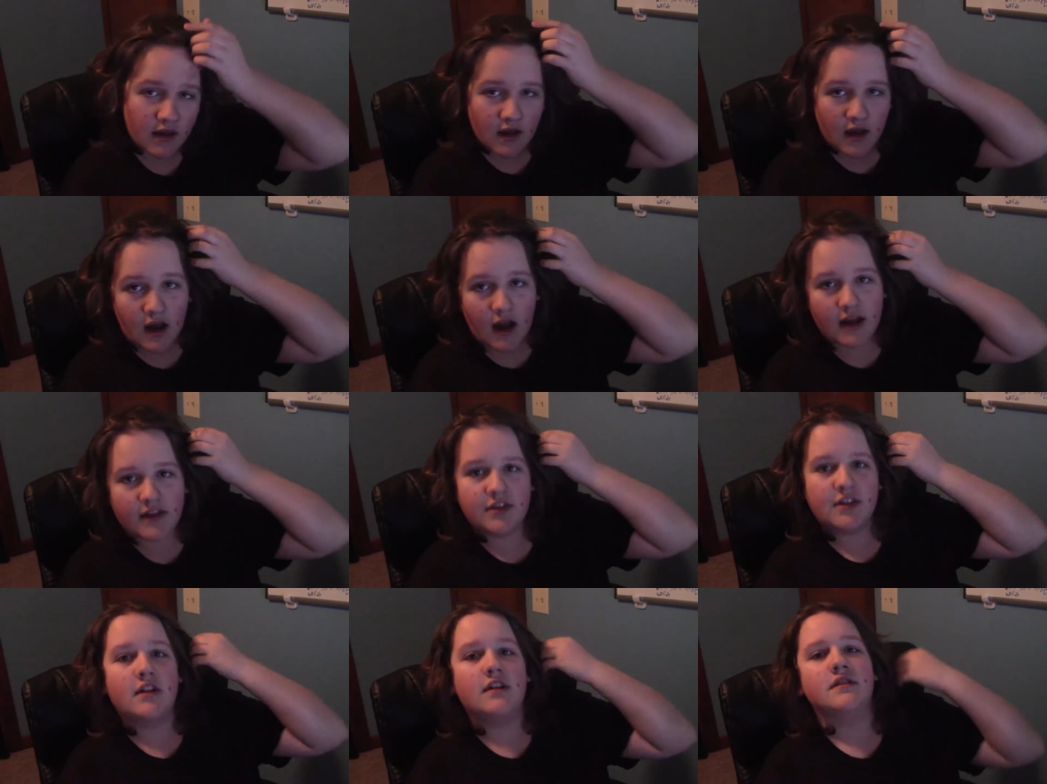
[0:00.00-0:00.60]
I
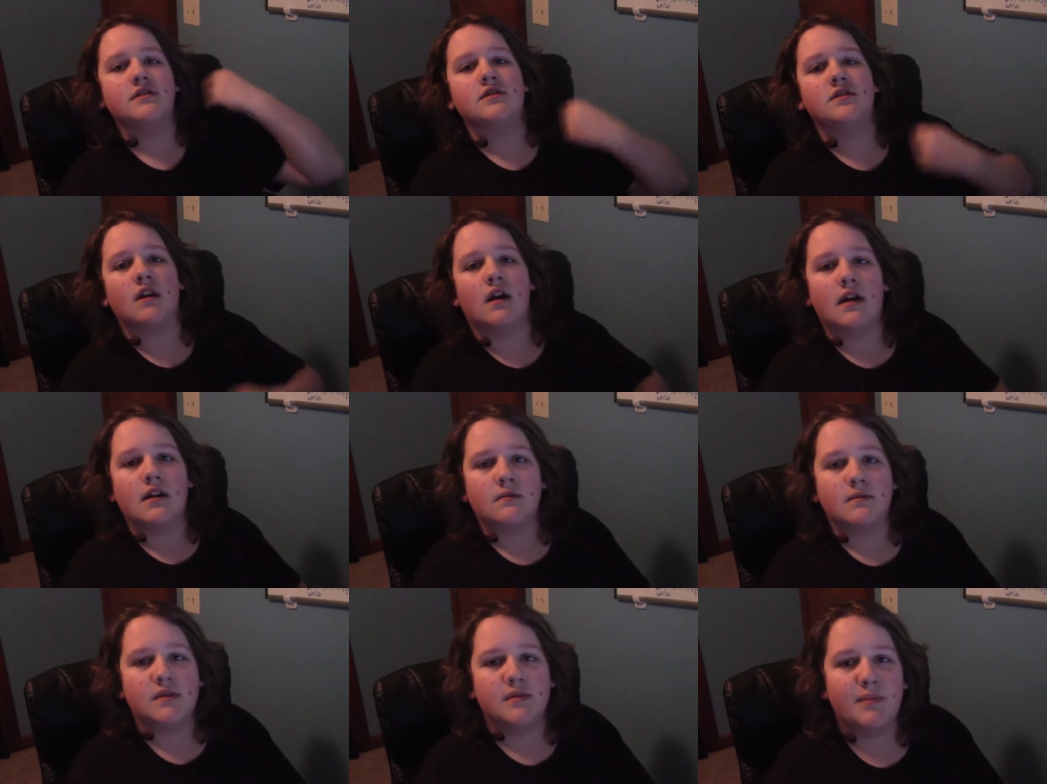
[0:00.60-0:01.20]
thought
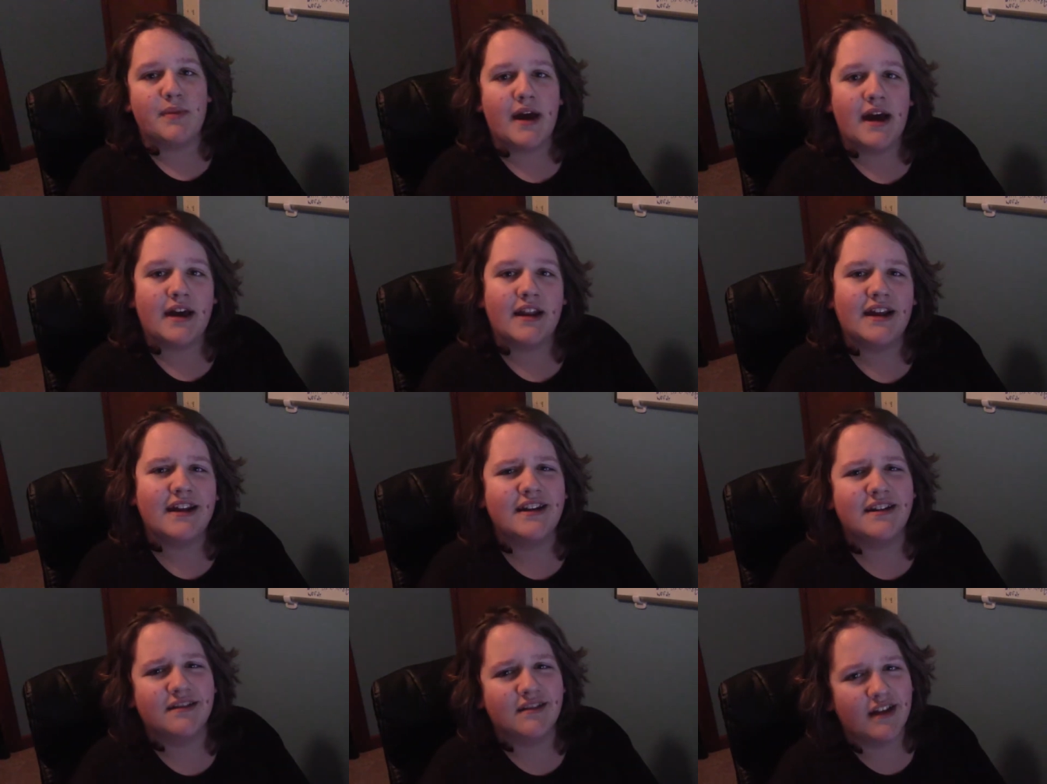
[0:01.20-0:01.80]
Zod was bad.
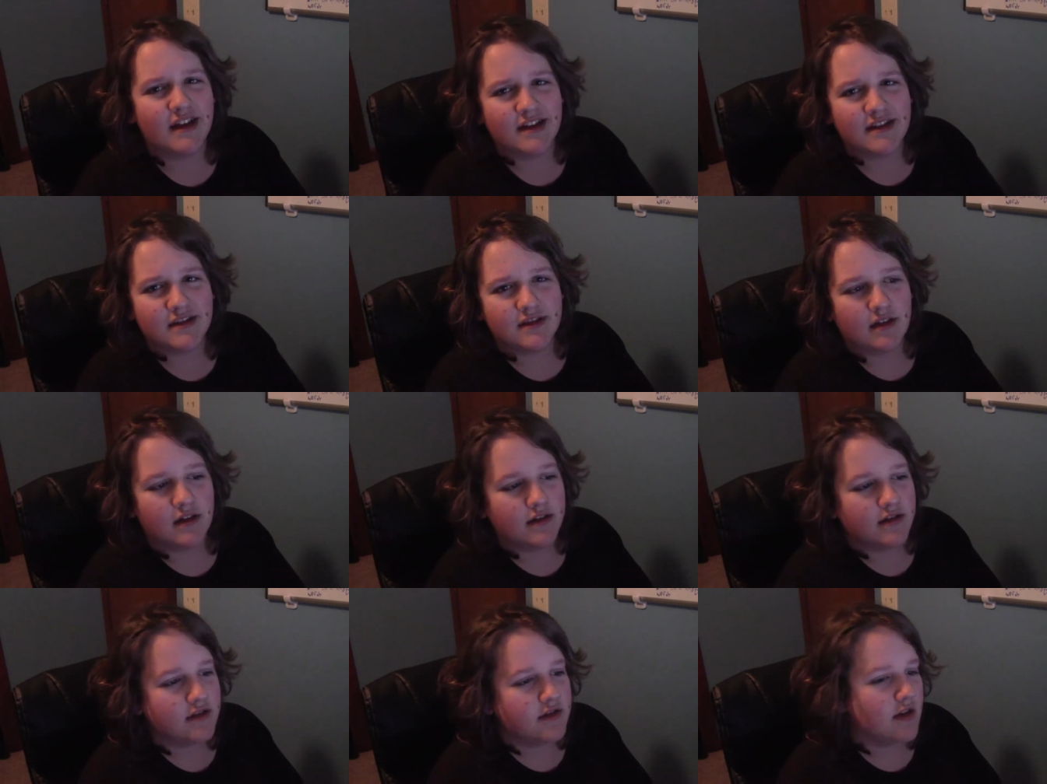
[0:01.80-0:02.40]
I didn't like
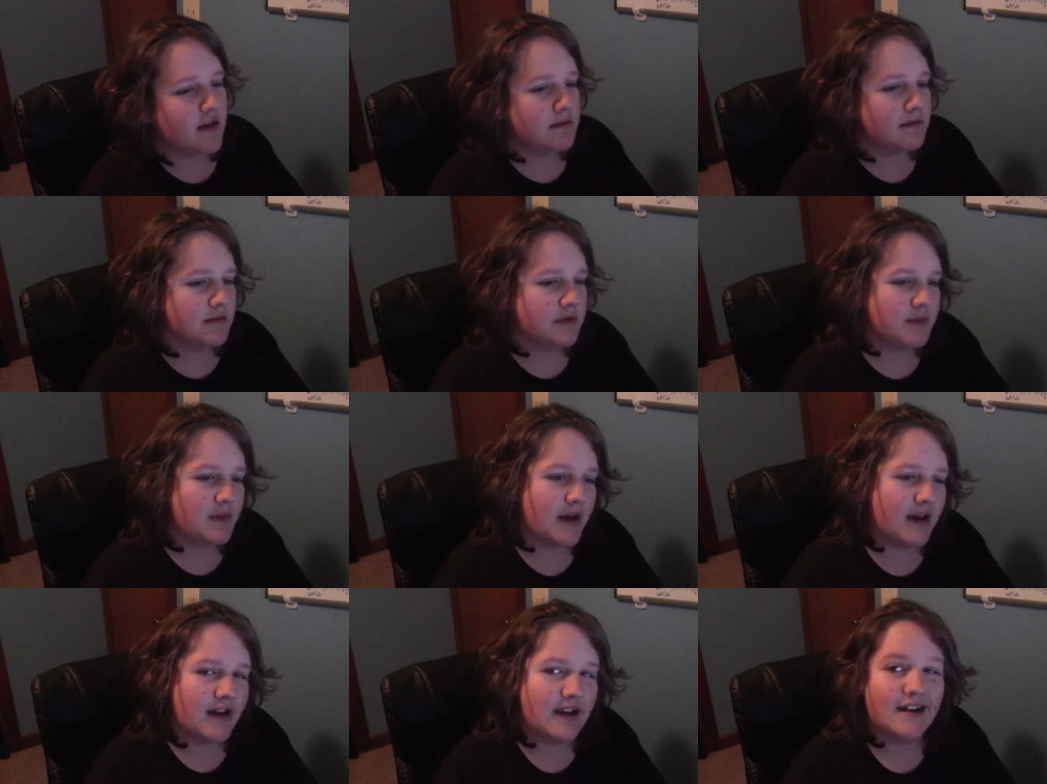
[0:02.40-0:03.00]
Zod. Zod was
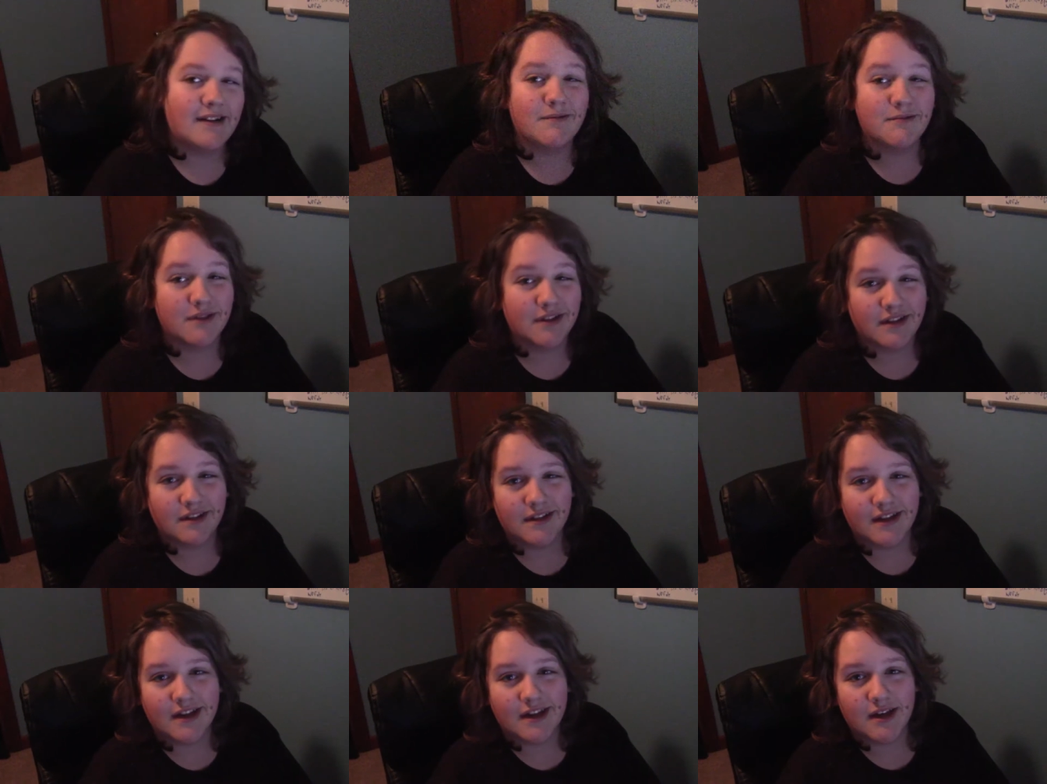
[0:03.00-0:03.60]
bad. I don't really
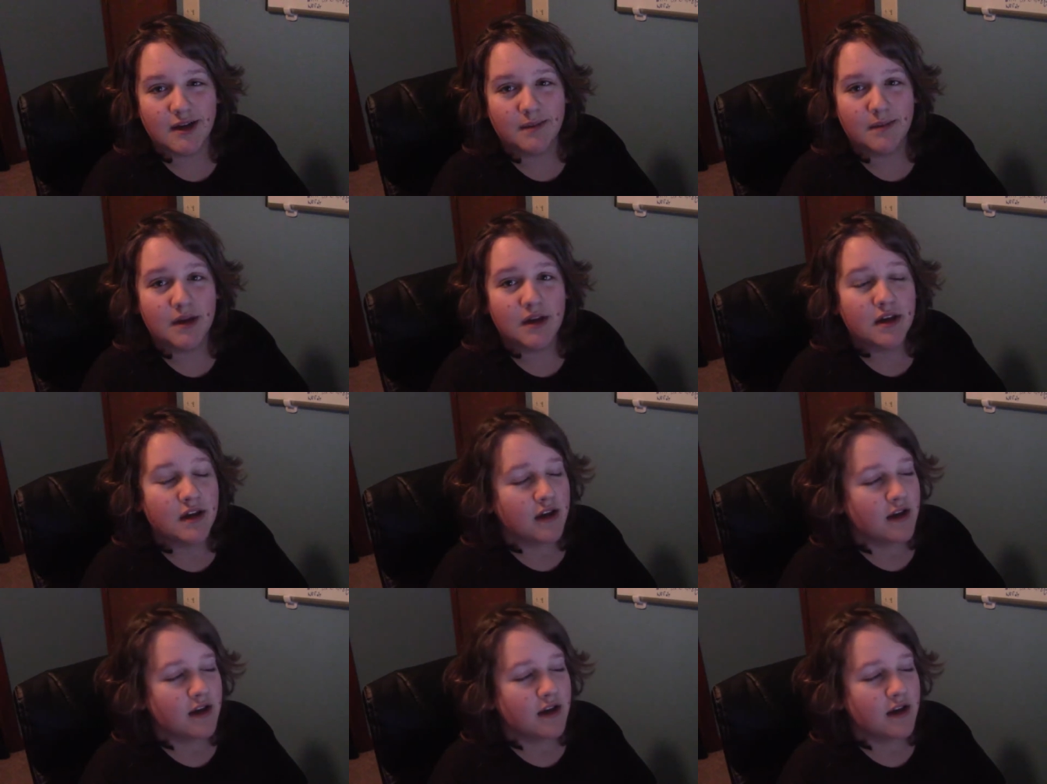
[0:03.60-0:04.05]
like him.